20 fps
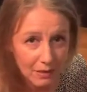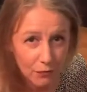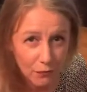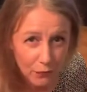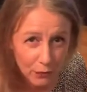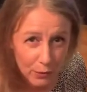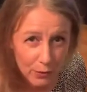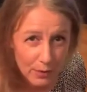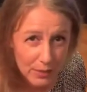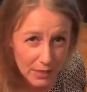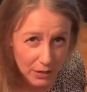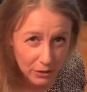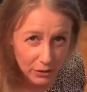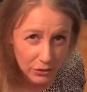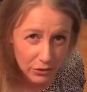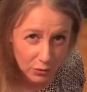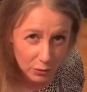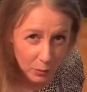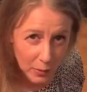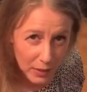foods that are
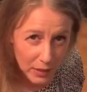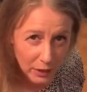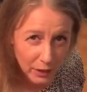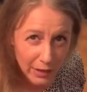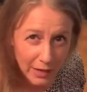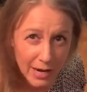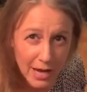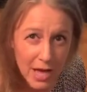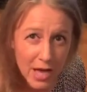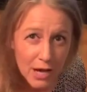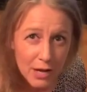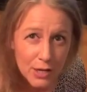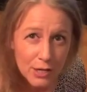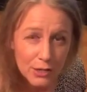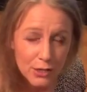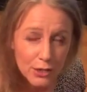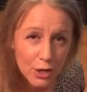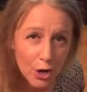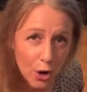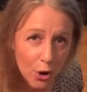sweeter, because
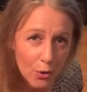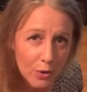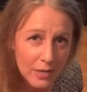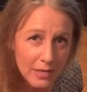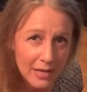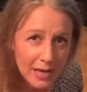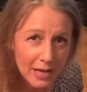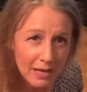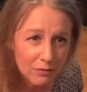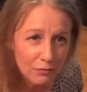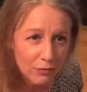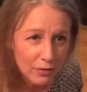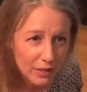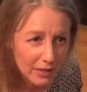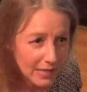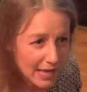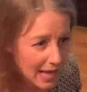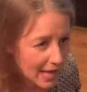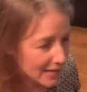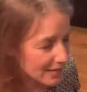coconut
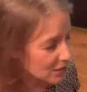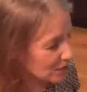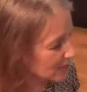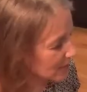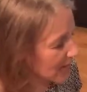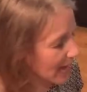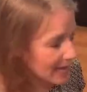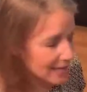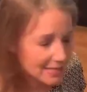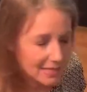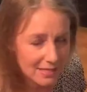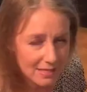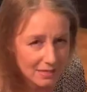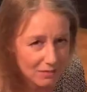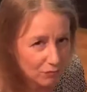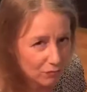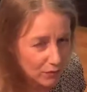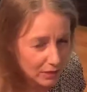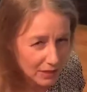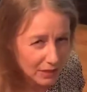really, it just has this
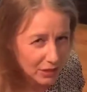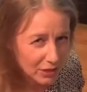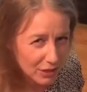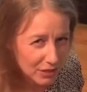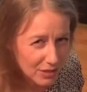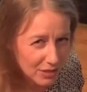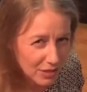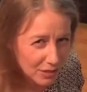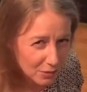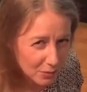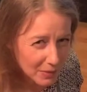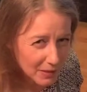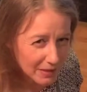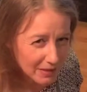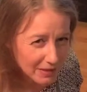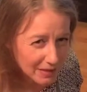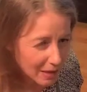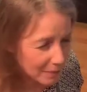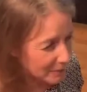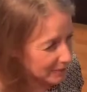really good, sweet,
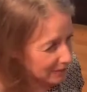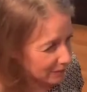yummy